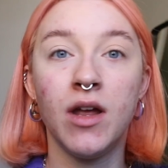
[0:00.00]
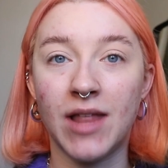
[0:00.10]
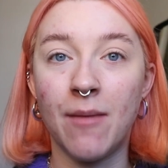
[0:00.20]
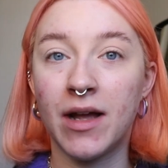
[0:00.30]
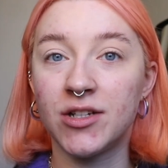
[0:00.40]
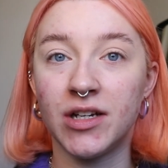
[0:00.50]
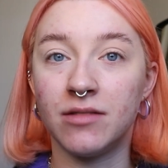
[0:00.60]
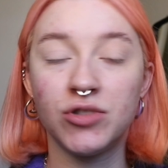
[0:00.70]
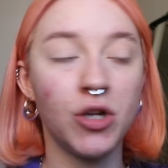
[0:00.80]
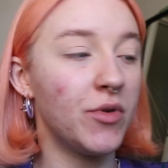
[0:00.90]
That
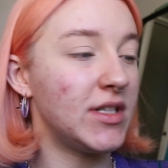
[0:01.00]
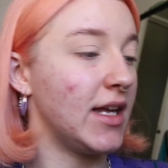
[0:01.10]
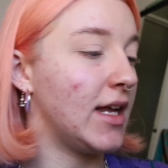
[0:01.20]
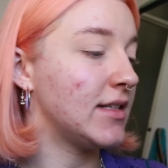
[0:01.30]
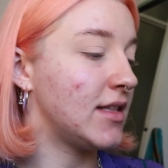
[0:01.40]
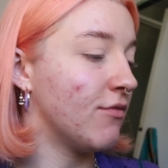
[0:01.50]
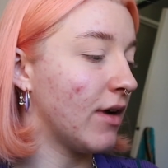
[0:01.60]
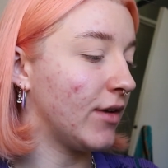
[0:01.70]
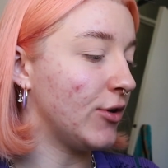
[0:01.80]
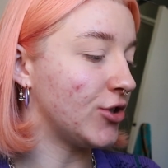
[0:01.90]
packaging, so pretty. It's the
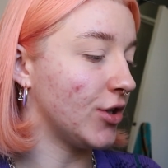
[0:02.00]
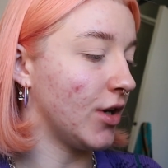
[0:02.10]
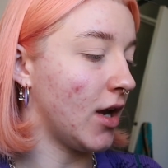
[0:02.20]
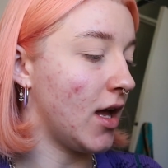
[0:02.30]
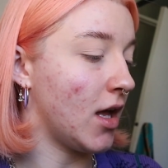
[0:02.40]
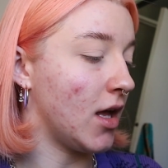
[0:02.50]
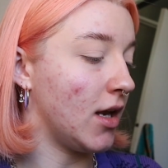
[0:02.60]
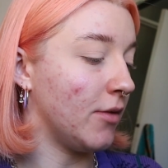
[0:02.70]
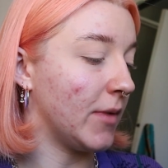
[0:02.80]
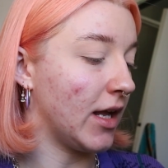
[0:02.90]
Revolution
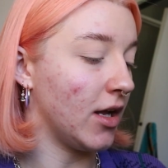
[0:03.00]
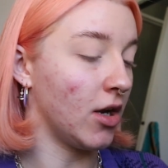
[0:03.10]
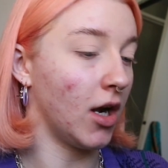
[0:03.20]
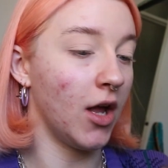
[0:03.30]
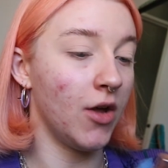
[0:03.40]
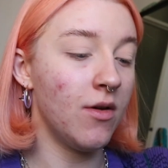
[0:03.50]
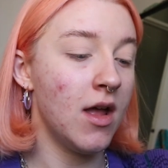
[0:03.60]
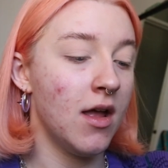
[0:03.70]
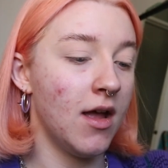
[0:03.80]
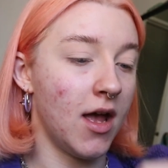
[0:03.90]
Illuminate and Glow,
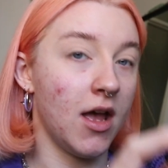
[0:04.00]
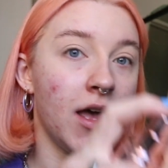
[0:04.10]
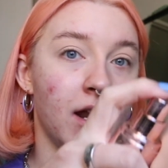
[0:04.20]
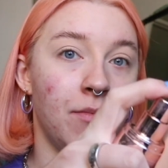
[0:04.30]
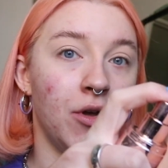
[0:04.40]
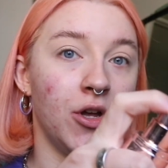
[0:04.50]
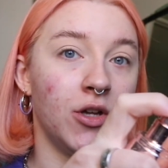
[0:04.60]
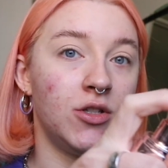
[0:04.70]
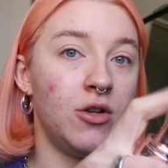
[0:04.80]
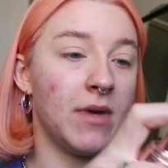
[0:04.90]
and I
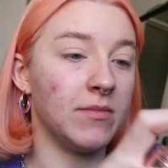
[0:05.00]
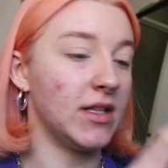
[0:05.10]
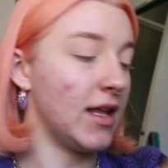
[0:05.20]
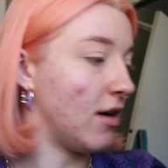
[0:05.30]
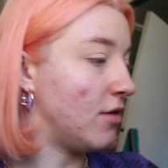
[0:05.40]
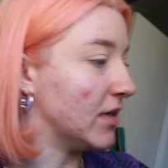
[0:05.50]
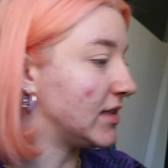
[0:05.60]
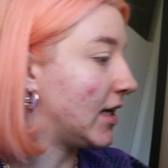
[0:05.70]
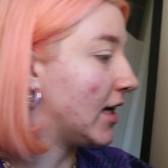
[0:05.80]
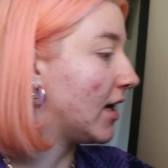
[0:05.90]
put 2 pumps of that on my
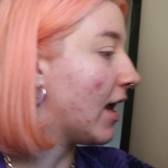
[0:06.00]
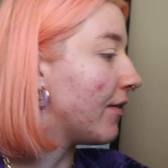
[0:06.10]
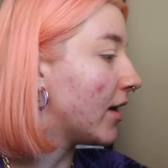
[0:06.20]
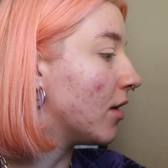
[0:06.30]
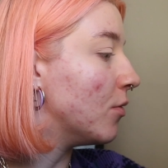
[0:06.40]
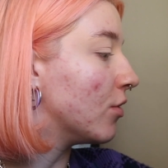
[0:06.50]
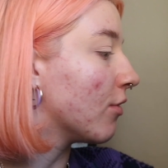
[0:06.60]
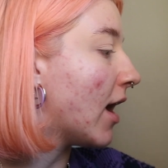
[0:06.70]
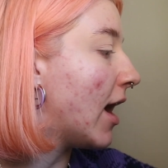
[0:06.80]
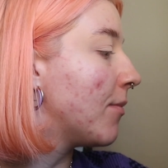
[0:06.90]
skin, and then I will
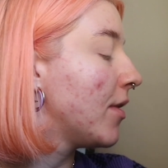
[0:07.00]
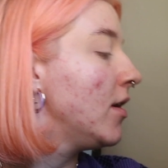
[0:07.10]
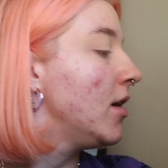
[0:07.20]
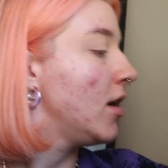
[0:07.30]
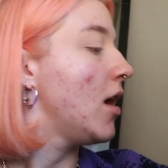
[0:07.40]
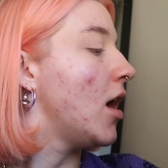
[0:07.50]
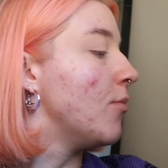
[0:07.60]
grab a